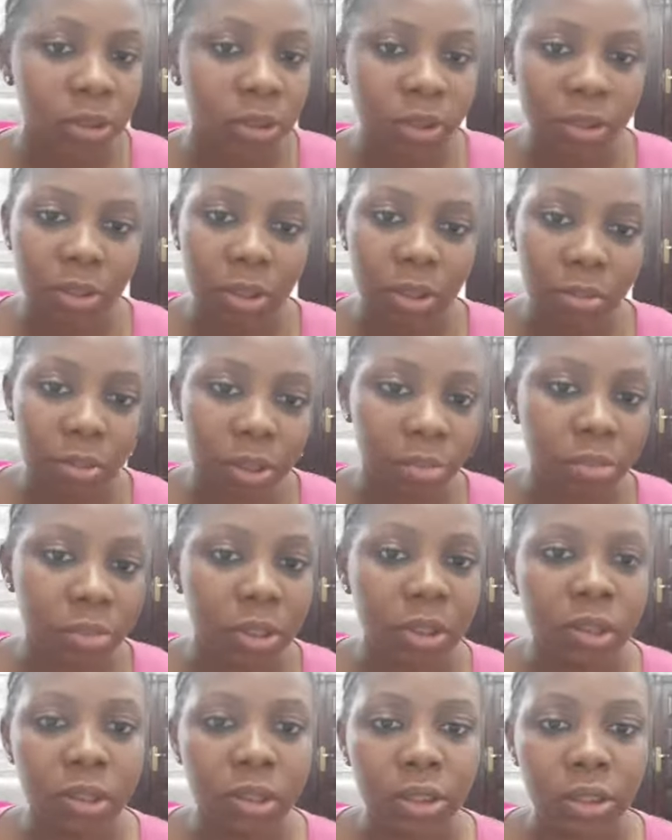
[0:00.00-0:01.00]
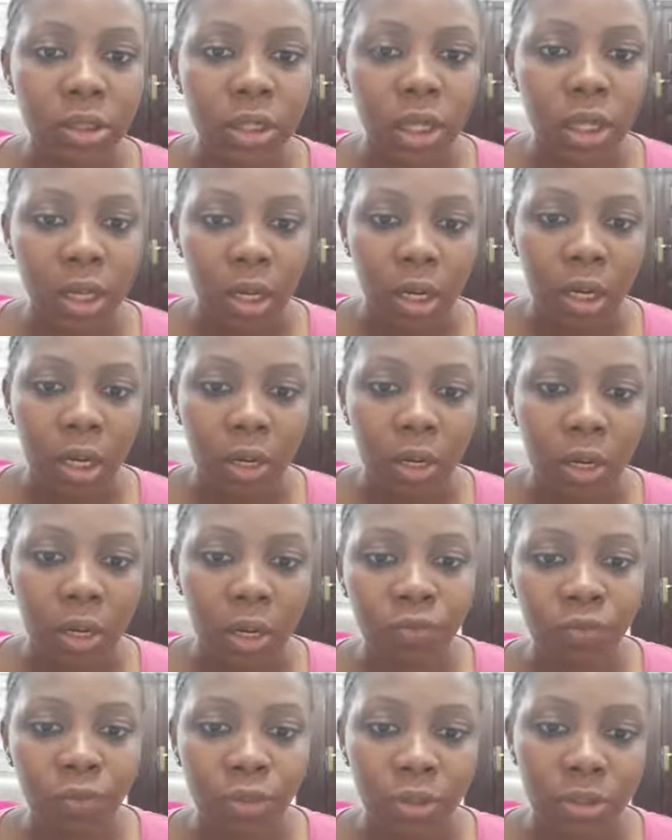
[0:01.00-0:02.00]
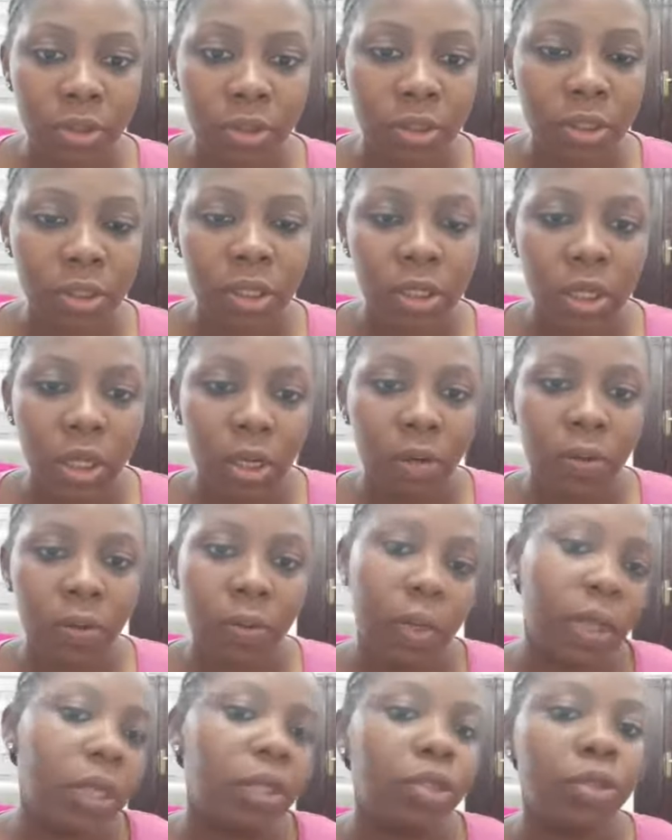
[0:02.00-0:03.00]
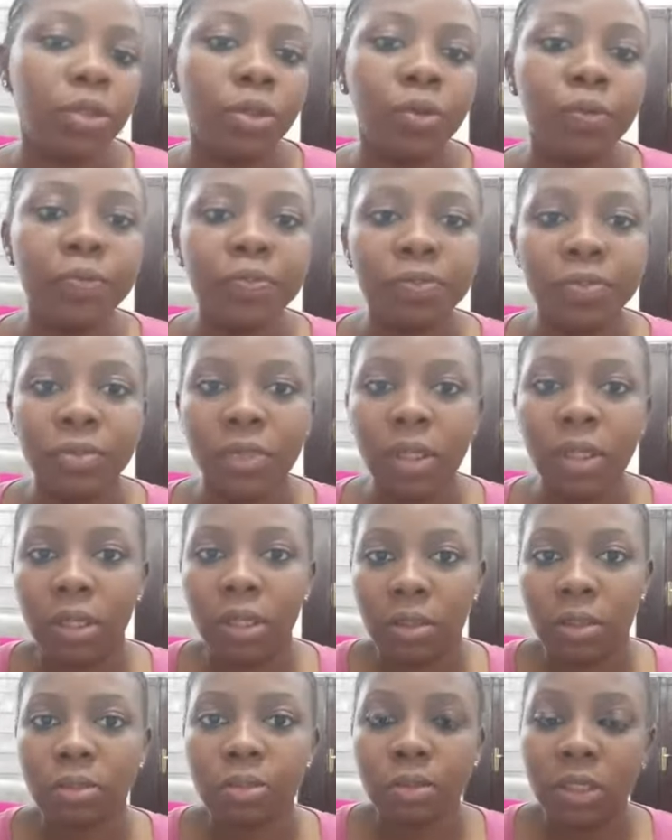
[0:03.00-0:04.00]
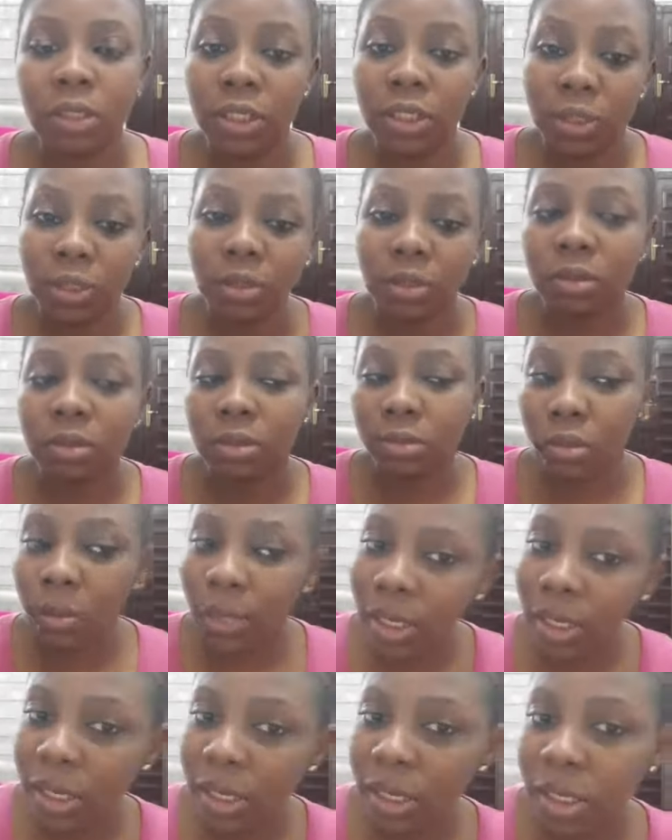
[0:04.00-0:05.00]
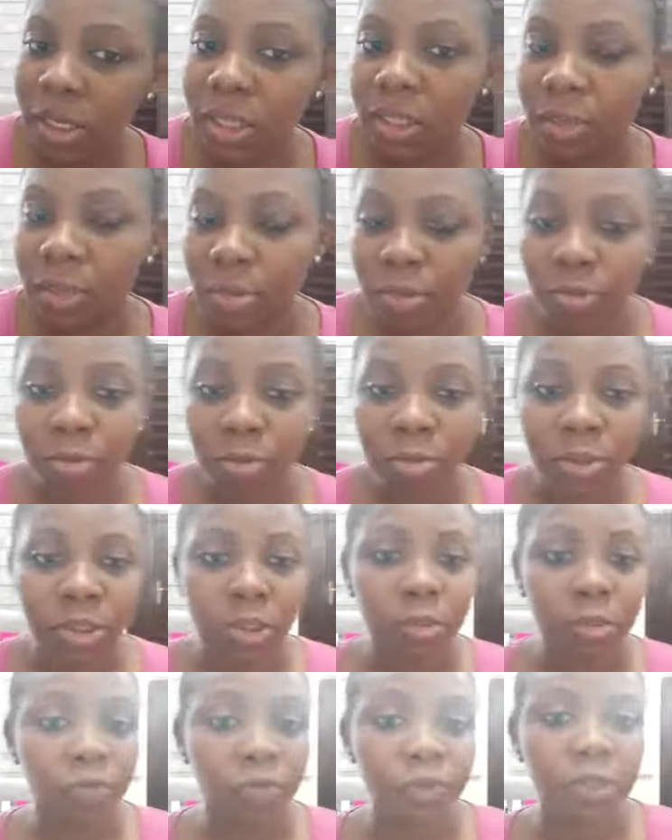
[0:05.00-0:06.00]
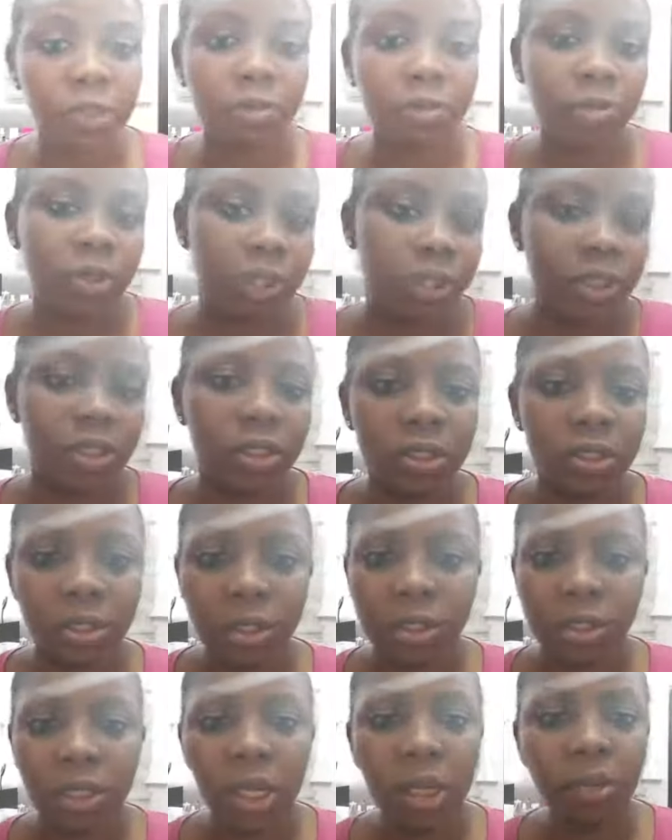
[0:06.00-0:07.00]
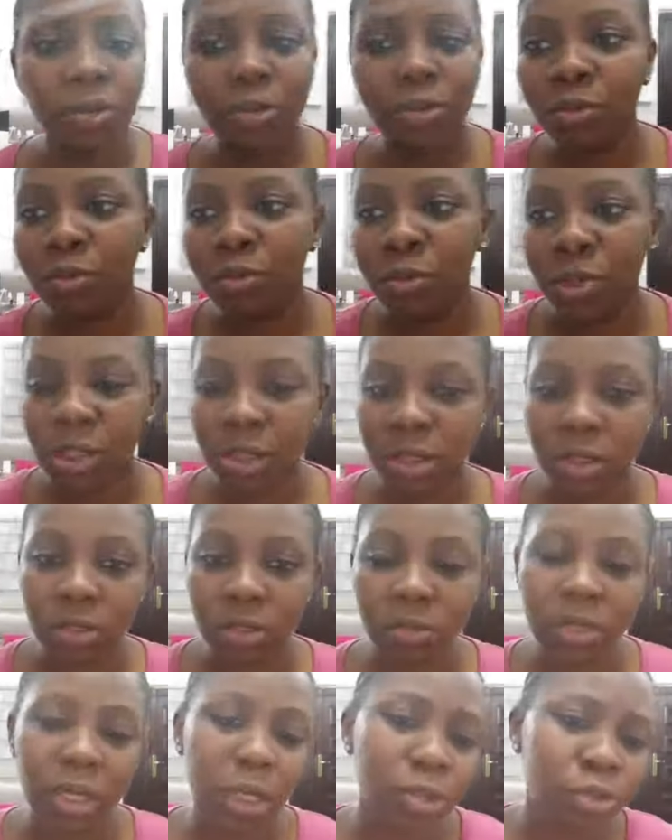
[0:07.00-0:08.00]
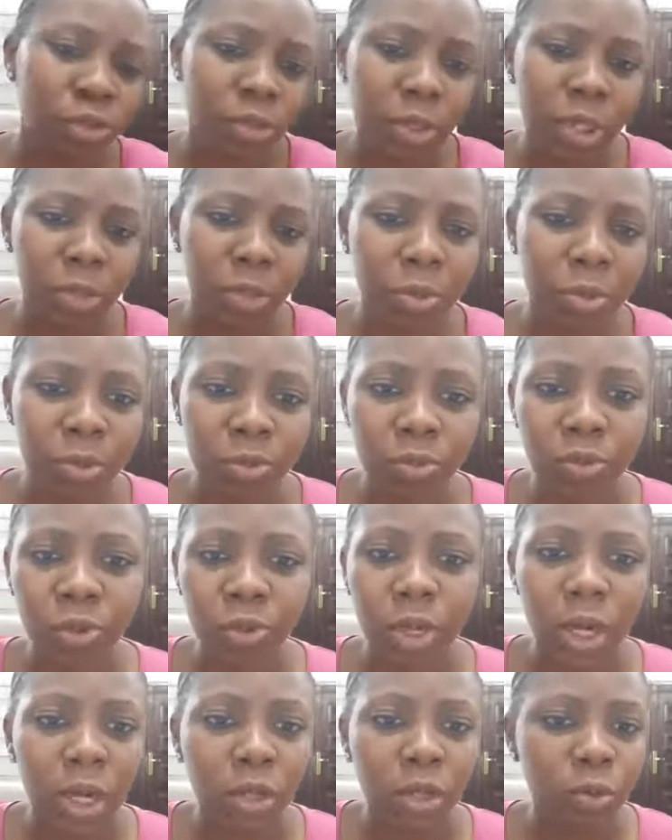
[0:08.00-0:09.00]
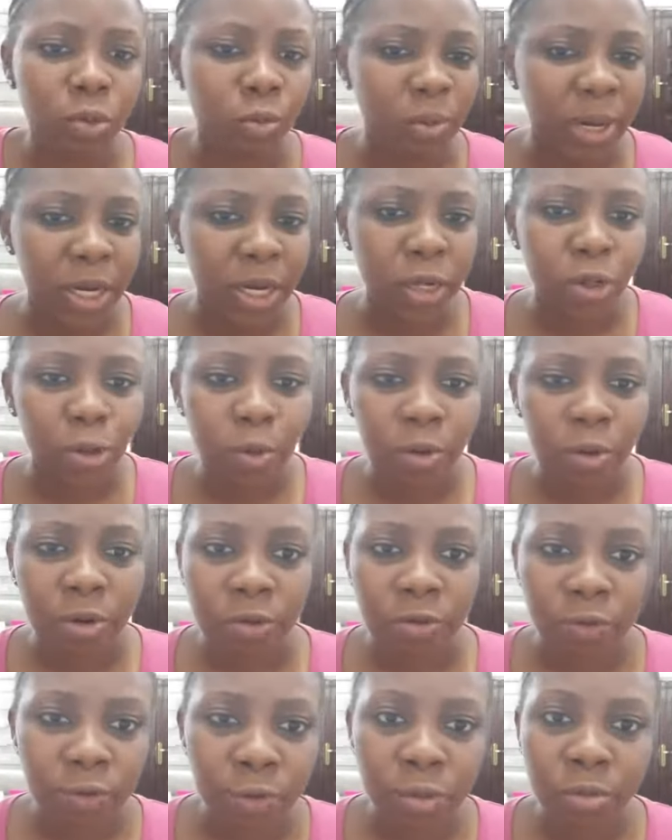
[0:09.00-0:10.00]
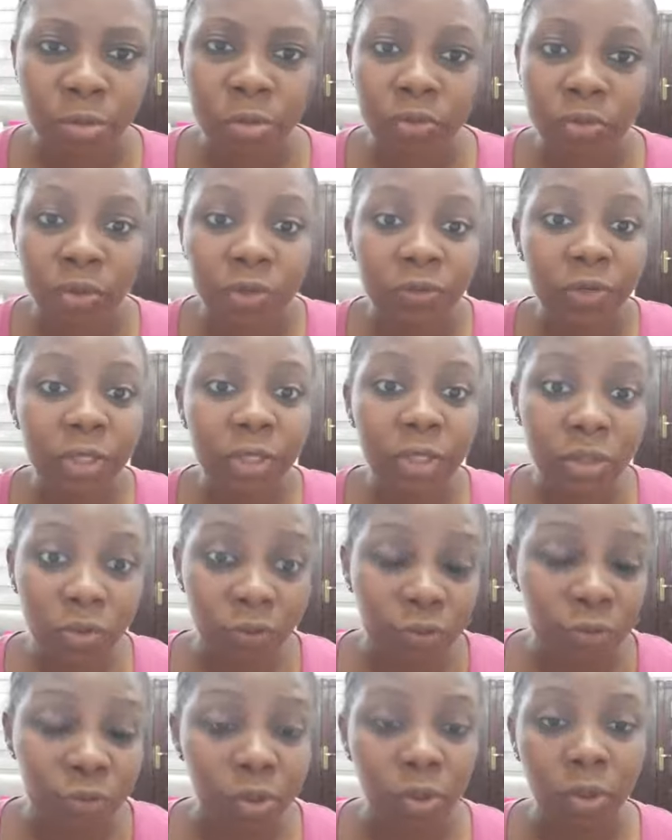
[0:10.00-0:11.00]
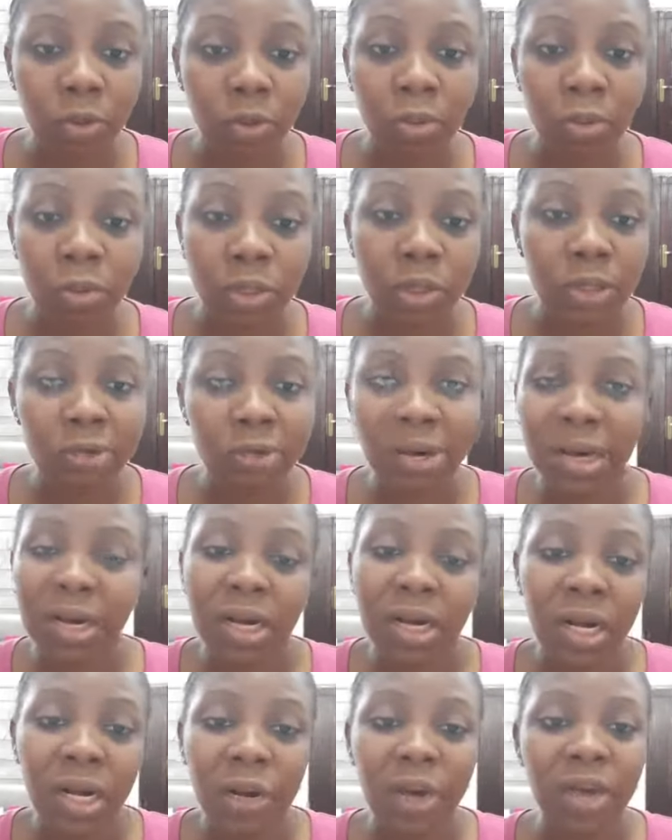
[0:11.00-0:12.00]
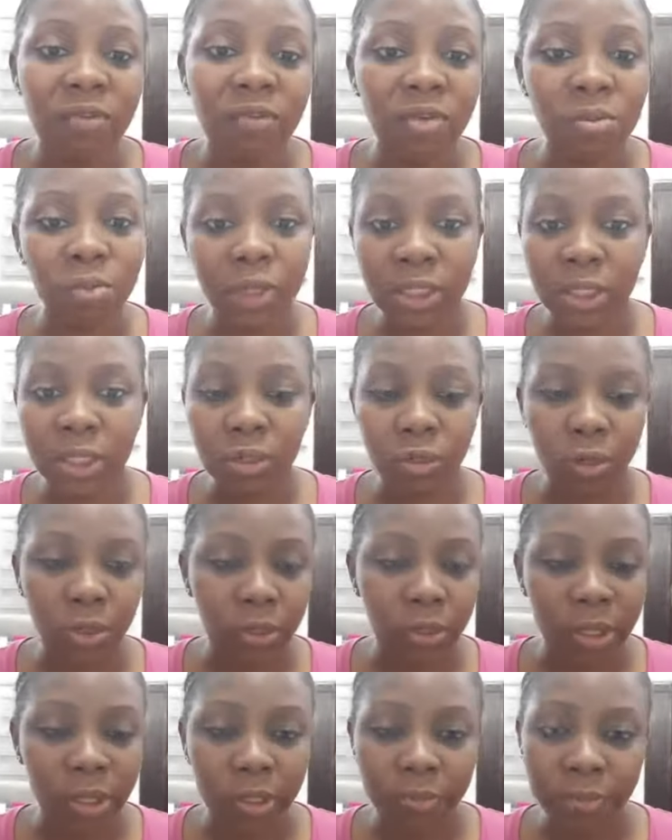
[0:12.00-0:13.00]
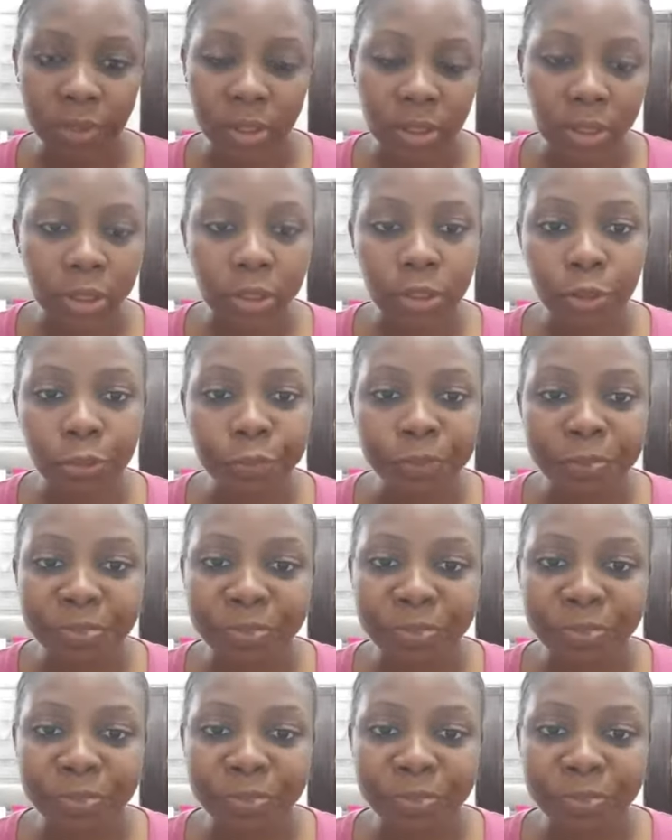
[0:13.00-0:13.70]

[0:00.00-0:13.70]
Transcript: send me a message, I'll give you what you need. All right. So is a perfume business profitable? Yes, it is. How do you make sales? How do you get people to buy your perfumes? Well, first of all, right now everybody's doing online business. So